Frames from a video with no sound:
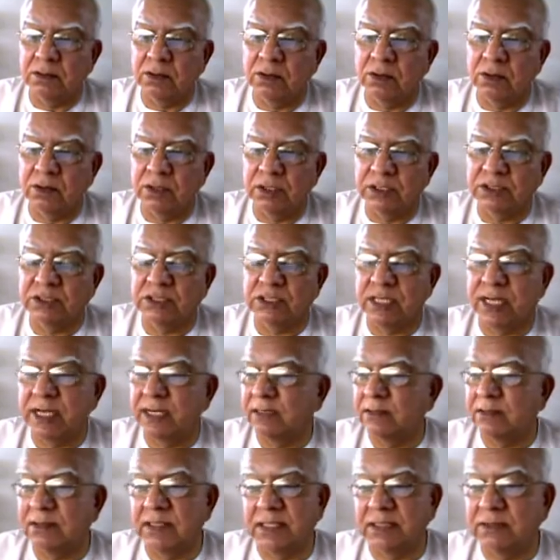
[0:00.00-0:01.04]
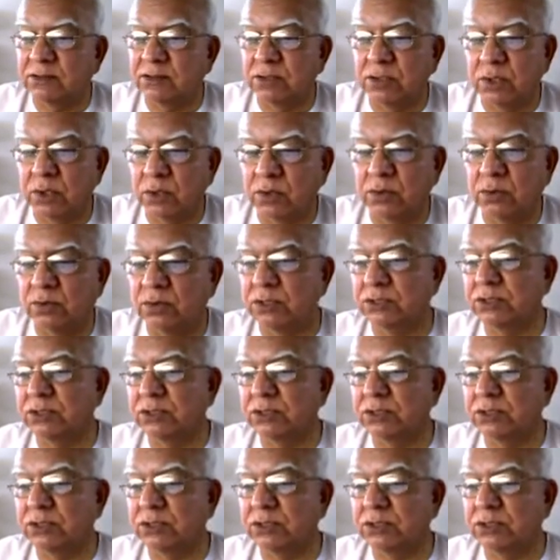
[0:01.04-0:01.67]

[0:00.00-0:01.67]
on this stand that no,